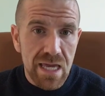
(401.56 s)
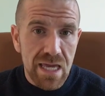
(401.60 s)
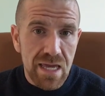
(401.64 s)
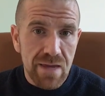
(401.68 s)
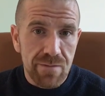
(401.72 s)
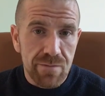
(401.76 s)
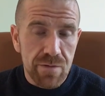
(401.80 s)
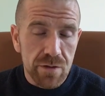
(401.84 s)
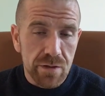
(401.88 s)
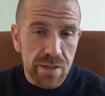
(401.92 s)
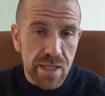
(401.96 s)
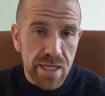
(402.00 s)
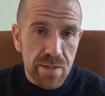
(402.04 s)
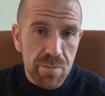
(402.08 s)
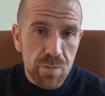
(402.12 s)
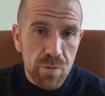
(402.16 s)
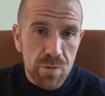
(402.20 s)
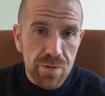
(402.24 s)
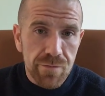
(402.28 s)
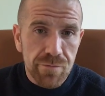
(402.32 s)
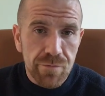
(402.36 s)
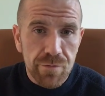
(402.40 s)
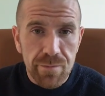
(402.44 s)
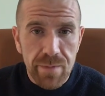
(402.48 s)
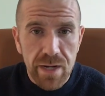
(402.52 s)
If you'd like more
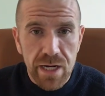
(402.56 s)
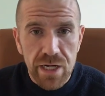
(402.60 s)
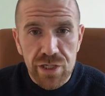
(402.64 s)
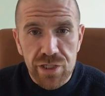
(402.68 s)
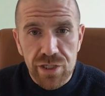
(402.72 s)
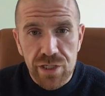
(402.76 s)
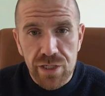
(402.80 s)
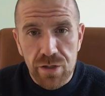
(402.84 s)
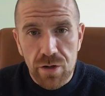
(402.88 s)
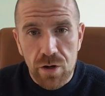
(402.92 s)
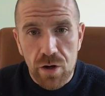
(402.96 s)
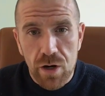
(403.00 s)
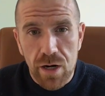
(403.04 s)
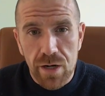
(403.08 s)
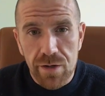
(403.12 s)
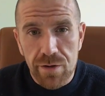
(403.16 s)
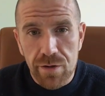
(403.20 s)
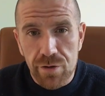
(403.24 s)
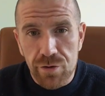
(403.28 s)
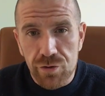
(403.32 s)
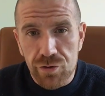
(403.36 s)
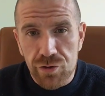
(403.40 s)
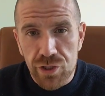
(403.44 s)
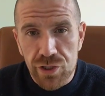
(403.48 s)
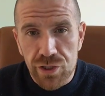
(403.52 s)
information on the
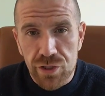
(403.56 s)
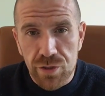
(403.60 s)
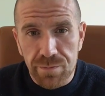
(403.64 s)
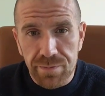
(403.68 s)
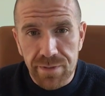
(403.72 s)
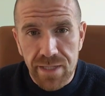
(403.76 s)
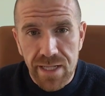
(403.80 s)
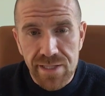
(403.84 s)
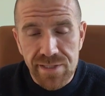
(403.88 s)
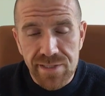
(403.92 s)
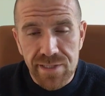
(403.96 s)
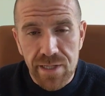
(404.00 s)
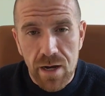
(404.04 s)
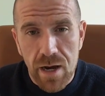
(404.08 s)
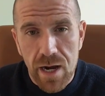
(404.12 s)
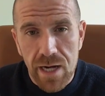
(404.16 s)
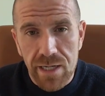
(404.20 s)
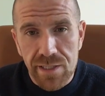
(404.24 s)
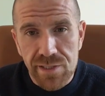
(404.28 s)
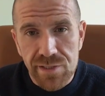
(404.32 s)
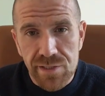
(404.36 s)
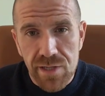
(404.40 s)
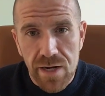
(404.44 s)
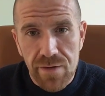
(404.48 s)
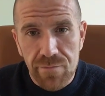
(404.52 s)
nutritional plans that I
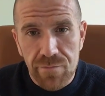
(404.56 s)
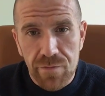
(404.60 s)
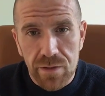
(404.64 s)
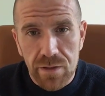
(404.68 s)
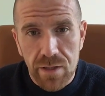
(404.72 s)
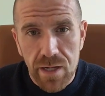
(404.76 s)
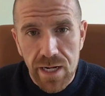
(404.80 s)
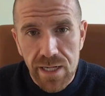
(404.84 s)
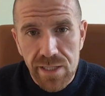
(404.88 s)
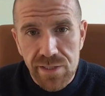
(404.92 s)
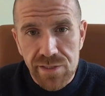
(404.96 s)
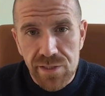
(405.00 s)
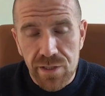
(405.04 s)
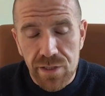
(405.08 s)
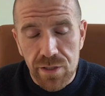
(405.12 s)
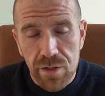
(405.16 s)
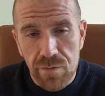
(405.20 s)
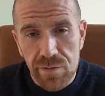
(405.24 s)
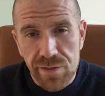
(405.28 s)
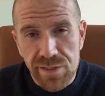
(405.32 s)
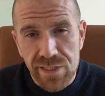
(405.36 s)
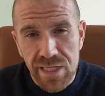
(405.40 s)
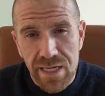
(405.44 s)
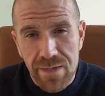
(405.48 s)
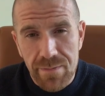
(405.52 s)
design for clients, you can
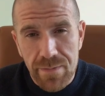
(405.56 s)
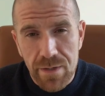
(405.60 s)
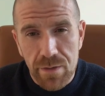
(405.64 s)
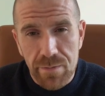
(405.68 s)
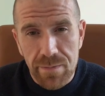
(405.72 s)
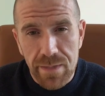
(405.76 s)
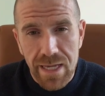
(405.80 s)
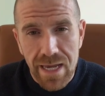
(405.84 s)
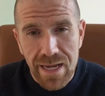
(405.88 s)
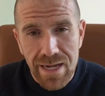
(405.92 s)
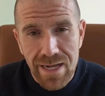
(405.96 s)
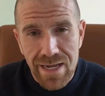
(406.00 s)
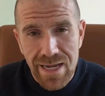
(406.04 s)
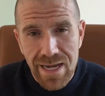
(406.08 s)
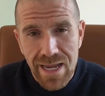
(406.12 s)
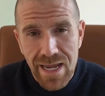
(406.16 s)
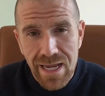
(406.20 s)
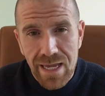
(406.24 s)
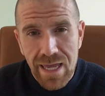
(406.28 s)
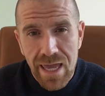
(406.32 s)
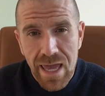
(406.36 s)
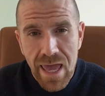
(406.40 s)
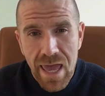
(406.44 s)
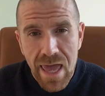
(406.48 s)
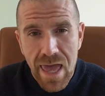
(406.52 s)
always email me at
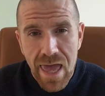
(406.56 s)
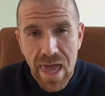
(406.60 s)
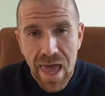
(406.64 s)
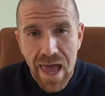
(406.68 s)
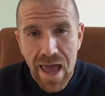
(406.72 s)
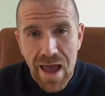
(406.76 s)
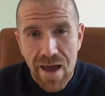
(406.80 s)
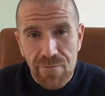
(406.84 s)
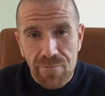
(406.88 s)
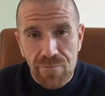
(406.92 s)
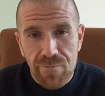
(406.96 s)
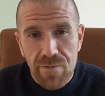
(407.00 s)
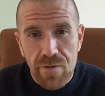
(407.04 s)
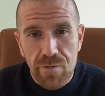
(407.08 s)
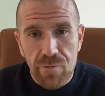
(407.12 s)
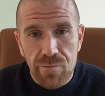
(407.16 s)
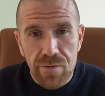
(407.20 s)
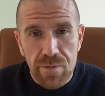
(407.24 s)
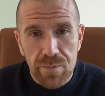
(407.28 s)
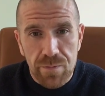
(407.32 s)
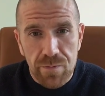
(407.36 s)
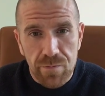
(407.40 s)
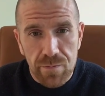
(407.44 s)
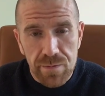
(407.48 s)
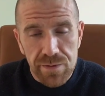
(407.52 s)

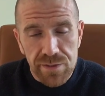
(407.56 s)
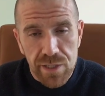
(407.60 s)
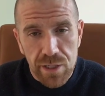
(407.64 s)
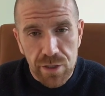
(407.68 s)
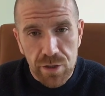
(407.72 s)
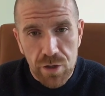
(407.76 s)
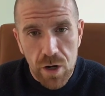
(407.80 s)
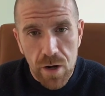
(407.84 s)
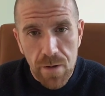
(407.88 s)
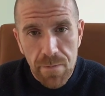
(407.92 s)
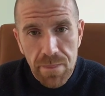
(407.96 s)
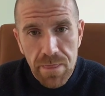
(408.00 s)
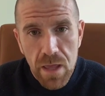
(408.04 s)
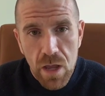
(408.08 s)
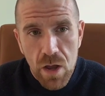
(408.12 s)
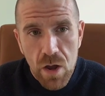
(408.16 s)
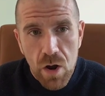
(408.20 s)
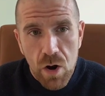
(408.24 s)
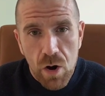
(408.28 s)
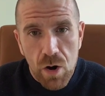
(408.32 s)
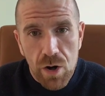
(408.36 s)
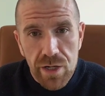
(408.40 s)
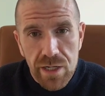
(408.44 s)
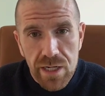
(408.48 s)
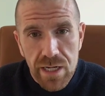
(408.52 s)
nick@foreverfitperformance.com,
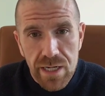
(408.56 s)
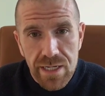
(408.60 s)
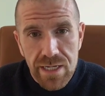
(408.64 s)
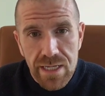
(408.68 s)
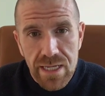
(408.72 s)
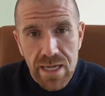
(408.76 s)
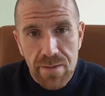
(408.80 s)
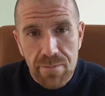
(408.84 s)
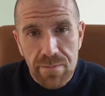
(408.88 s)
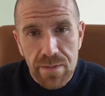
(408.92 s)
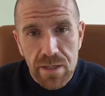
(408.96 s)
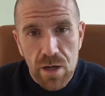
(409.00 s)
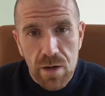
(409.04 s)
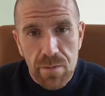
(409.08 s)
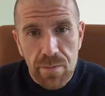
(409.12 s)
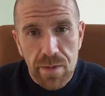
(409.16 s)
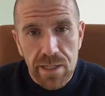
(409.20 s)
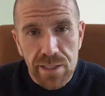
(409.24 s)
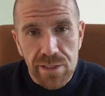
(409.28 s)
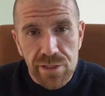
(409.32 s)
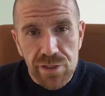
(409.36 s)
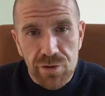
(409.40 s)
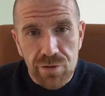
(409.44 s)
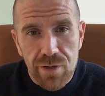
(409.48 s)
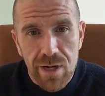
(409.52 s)
or you can DM me on my
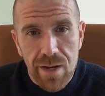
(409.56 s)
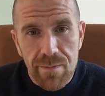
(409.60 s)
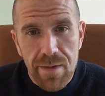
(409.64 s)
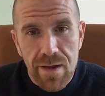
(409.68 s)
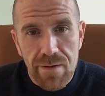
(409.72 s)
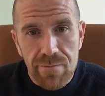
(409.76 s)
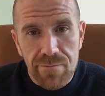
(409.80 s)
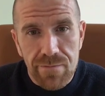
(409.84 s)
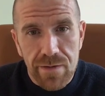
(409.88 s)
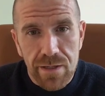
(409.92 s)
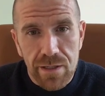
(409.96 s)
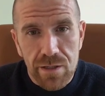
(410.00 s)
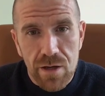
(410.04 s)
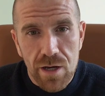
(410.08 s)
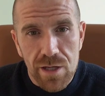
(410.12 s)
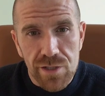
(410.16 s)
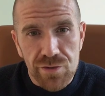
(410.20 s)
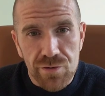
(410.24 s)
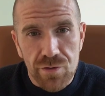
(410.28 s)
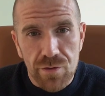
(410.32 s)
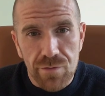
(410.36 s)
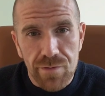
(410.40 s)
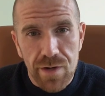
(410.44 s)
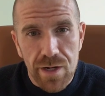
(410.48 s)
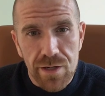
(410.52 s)
Instagram at
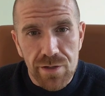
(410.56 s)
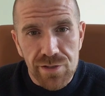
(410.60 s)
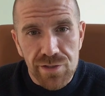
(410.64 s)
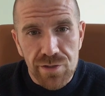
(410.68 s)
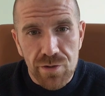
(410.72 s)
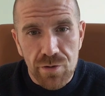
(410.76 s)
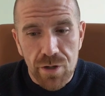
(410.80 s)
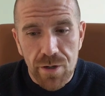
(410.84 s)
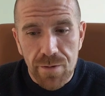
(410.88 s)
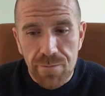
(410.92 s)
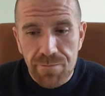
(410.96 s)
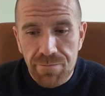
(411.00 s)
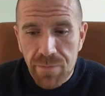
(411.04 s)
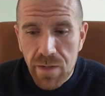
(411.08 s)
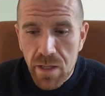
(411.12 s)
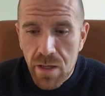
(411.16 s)
@fitcosgrove_.